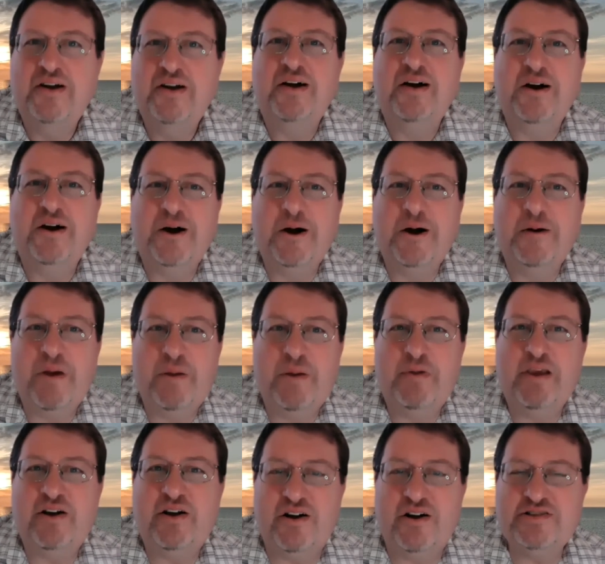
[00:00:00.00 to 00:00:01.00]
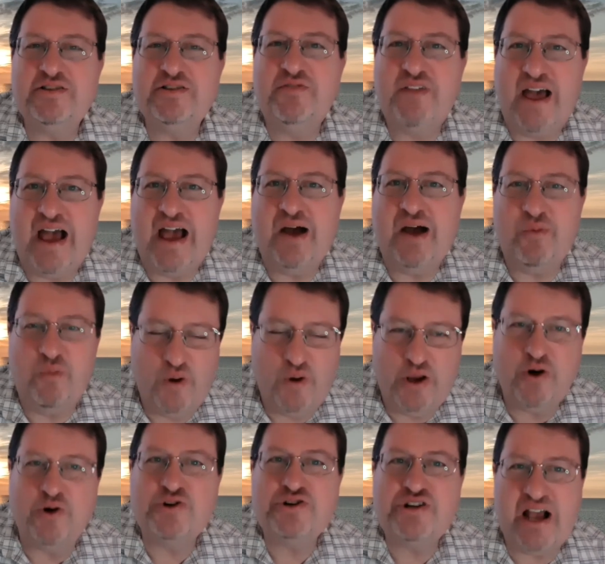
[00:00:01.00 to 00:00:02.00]
and because of that, we
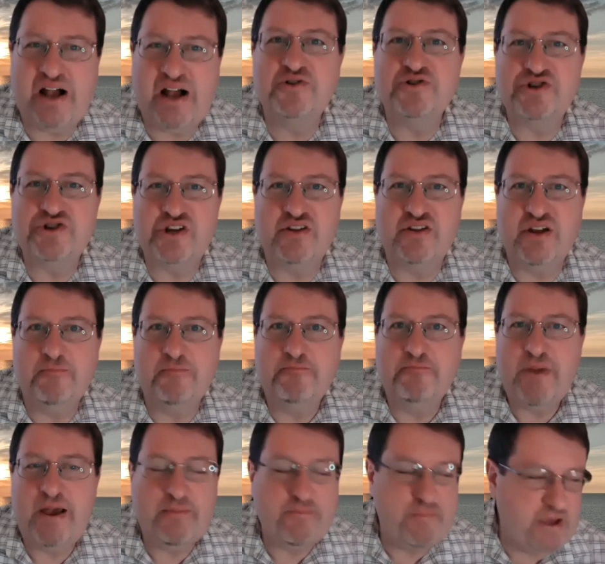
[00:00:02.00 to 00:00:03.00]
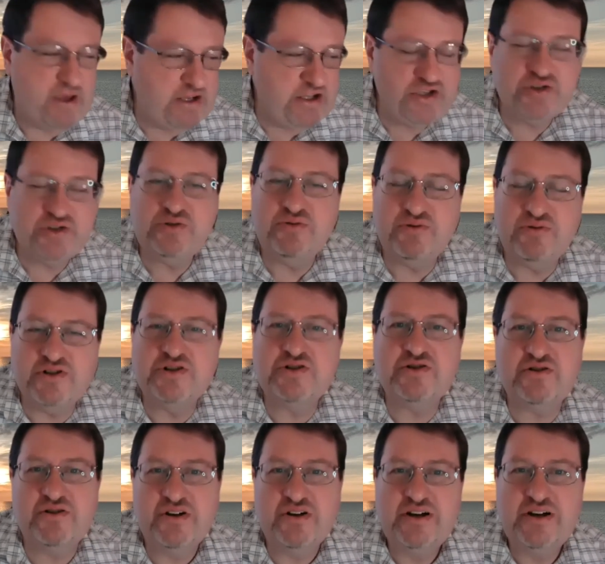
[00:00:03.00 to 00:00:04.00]
are challenging them. And many
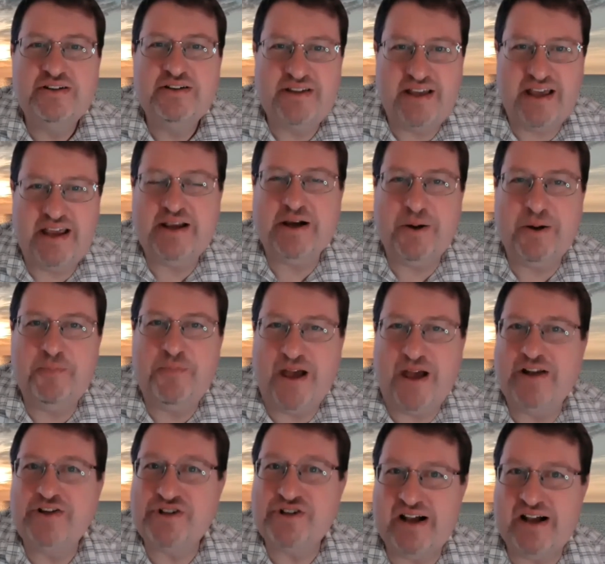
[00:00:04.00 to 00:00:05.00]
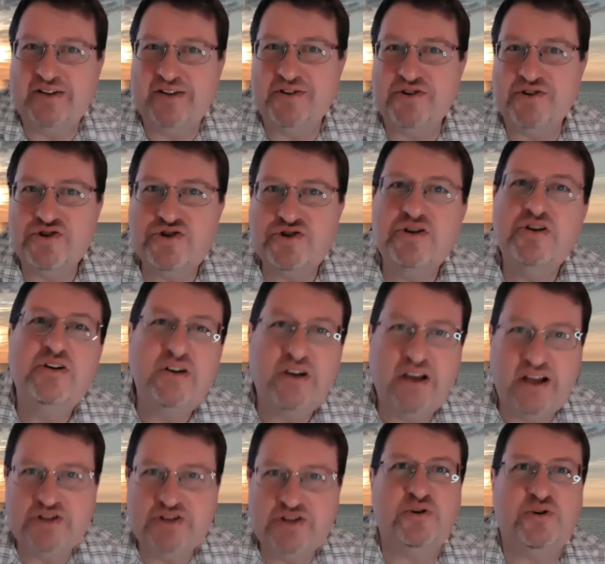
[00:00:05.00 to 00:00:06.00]
students take up that challenge
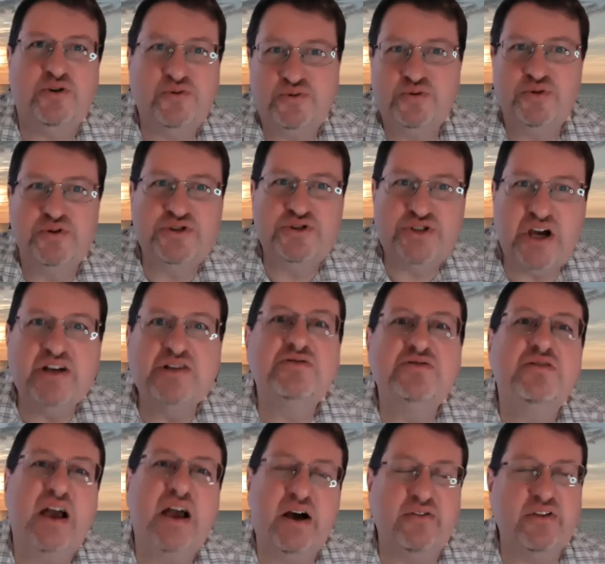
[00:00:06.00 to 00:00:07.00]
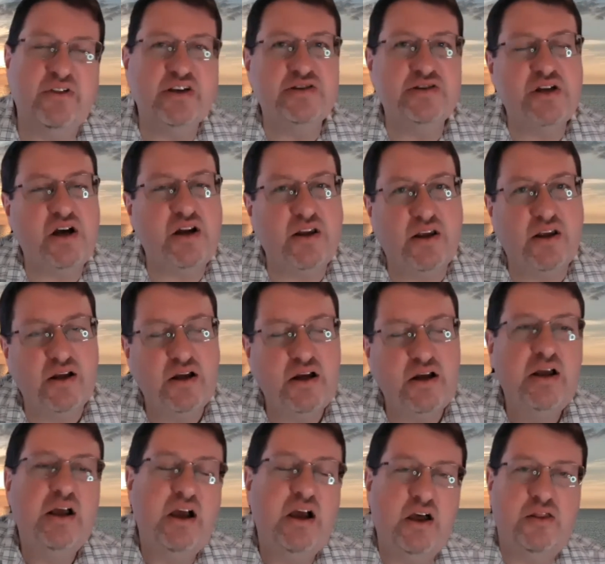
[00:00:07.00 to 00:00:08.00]
and start to adjust how they study,
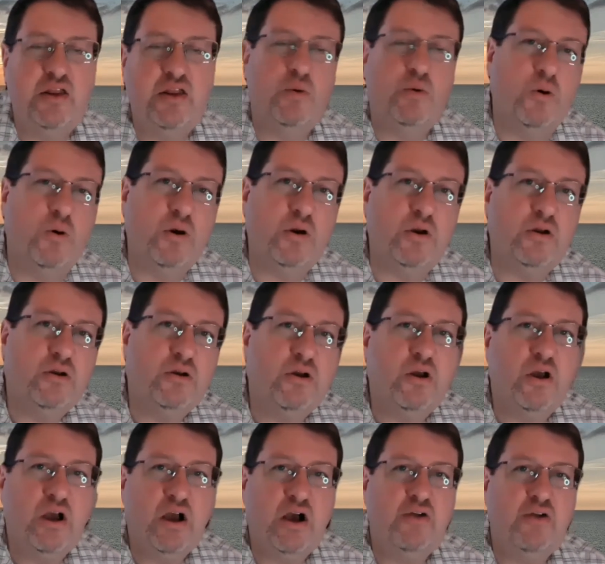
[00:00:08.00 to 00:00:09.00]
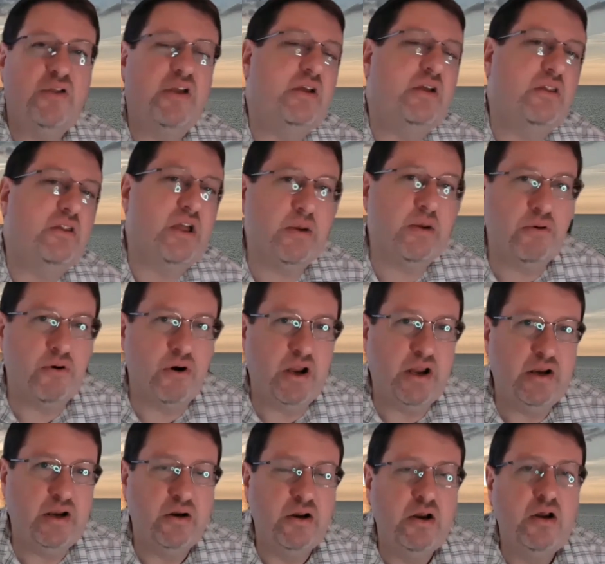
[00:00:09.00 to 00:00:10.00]
how they work, how they
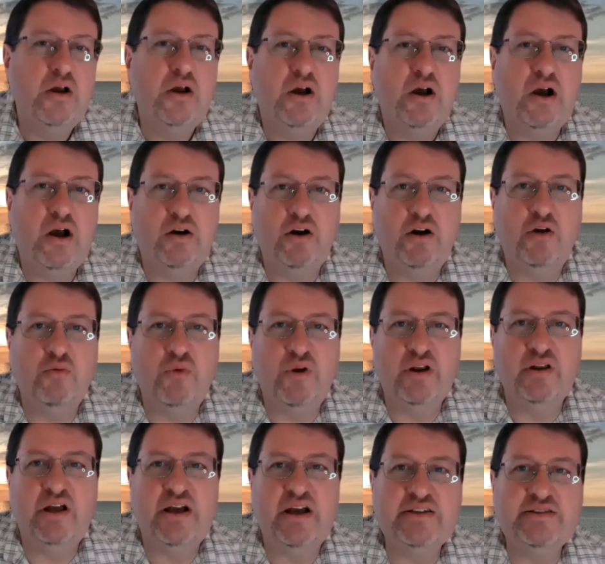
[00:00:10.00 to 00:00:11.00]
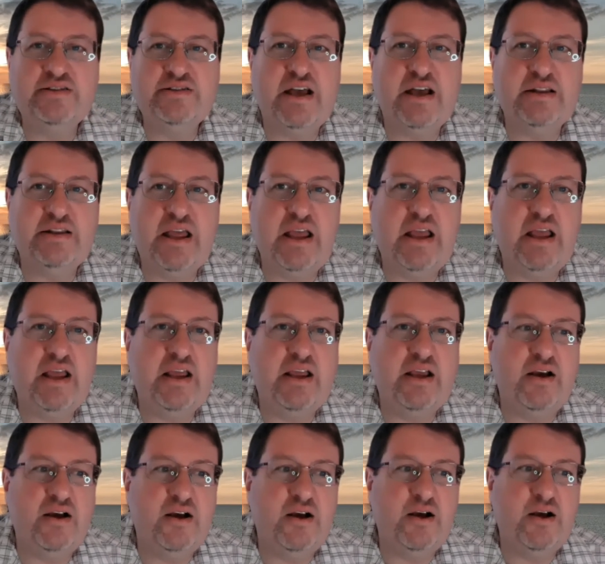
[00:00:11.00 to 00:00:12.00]
collaborate, and realize that
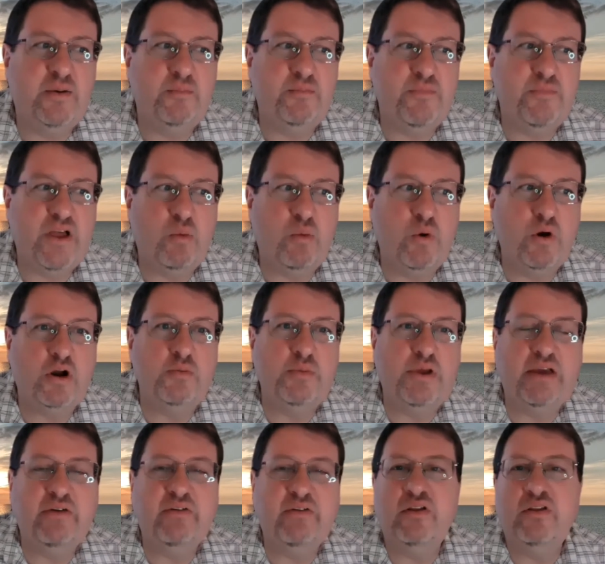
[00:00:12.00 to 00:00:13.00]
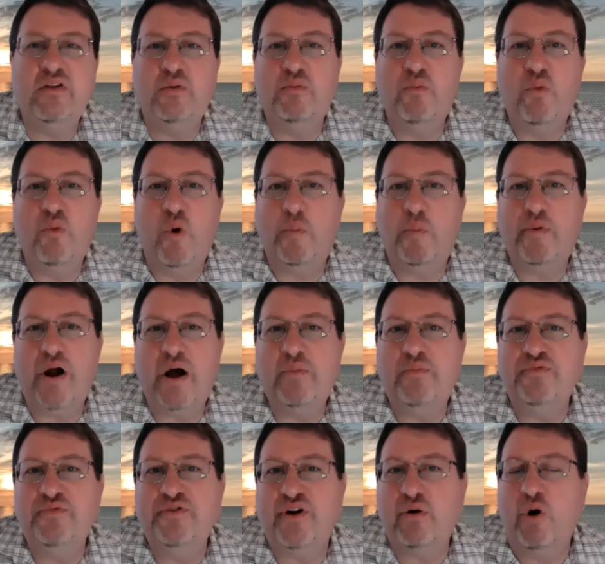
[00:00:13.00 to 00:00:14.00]
that we're going to be giving them more
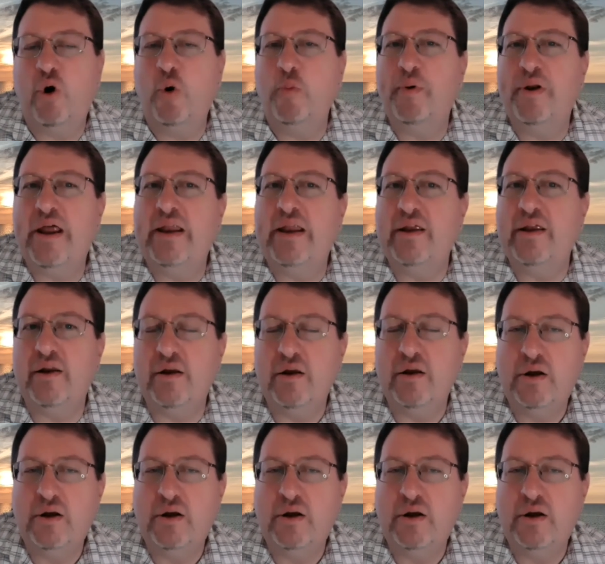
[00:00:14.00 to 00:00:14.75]
problems that are open-ended.